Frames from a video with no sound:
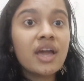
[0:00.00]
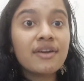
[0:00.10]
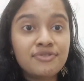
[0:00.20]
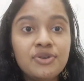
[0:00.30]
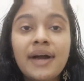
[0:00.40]

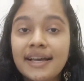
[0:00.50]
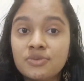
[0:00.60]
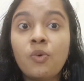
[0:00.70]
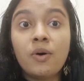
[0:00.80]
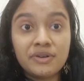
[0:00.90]
if you
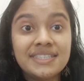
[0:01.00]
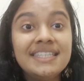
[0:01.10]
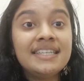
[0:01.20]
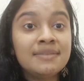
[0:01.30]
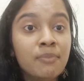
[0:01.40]
guys want to
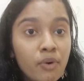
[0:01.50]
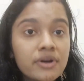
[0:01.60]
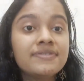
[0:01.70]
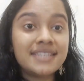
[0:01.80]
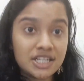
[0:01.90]
see more
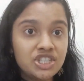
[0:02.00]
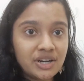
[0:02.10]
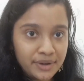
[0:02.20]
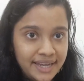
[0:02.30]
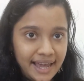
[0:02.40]
of such
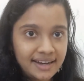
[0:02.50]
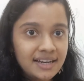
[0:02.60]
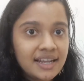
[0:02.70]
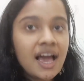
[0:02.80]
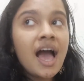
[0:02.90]
content.